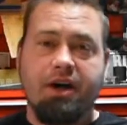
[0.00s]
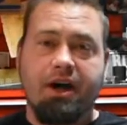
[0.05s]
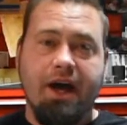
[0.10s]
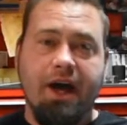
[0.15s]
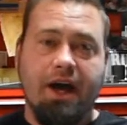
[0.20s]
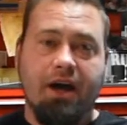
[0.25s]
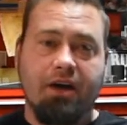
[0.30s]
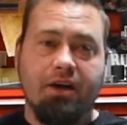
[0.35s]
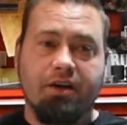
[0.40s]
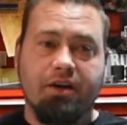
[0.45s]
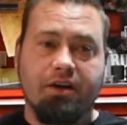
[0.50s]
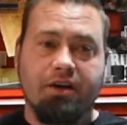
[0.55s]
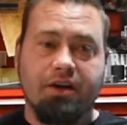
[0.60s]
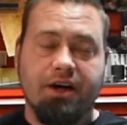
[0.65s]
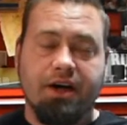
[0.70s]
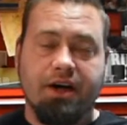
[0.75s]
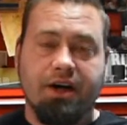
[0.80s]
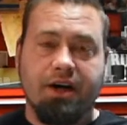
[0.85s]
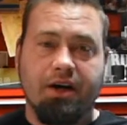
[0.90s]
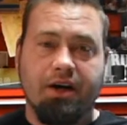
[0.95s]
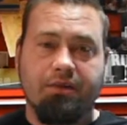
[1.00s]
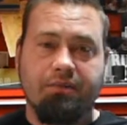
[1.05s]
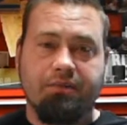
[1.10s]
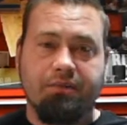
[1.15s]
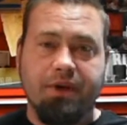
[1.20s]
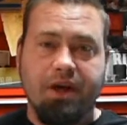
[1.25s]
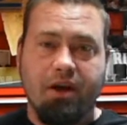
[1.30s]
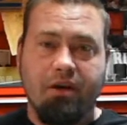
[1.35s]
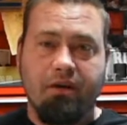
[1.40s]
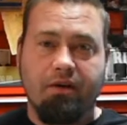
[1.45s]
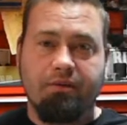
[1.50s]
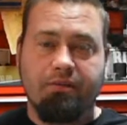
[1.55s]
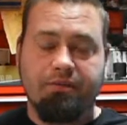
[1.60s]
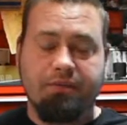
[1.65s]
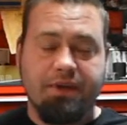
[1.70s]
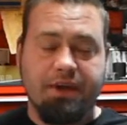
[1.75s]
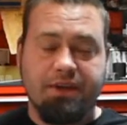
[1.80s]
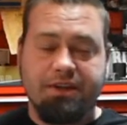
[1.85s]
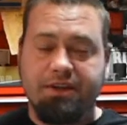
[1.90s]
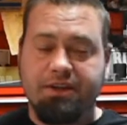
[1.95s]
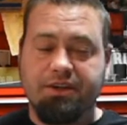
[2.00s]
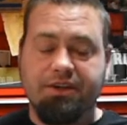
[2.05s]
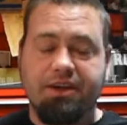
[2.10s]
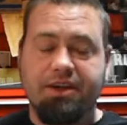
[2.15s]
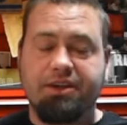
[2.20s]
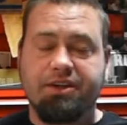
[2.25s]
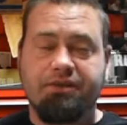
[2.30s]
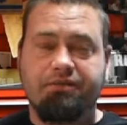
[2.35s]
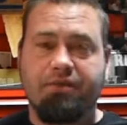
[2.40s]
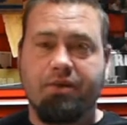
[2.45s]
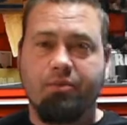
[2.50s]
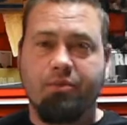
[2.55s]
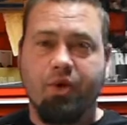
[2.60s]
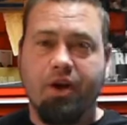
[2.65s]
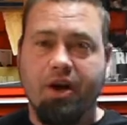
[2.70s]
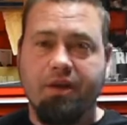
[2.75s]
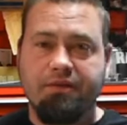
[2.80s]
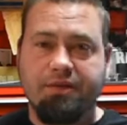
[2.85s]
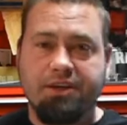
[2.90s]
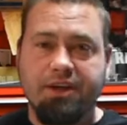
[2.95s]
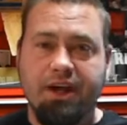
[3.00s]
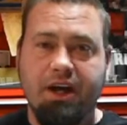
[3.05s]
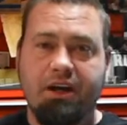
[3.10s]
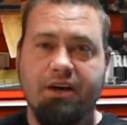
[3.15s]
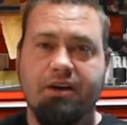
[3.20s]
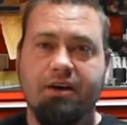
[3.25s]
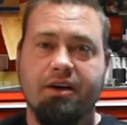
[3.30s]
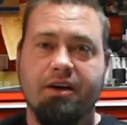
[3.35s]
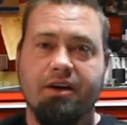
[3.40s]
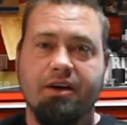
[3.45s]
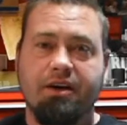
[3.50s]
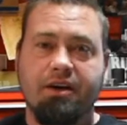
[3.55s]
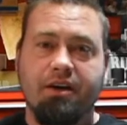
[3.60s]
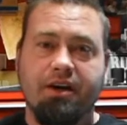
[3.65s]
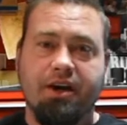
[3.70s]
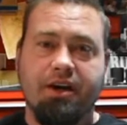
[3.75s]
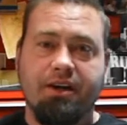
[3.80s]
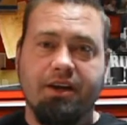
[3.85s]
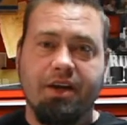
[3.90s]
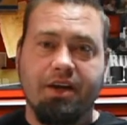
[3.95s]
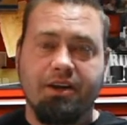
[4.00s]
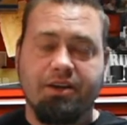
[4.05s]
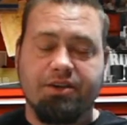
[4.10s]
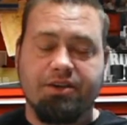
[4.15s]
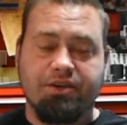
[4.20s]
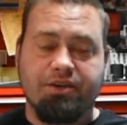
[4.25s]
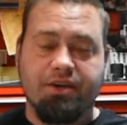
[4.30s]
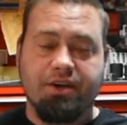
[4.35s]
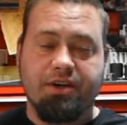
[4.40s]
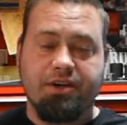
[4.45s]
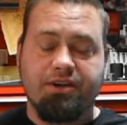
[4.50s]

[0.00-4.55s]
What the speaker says: And you know, this is from what I've seen in the industry.